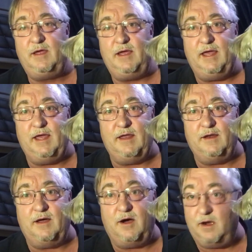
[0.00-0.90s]
in
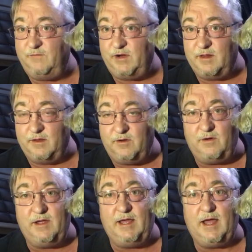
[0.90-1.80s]
Harvard, Illinois.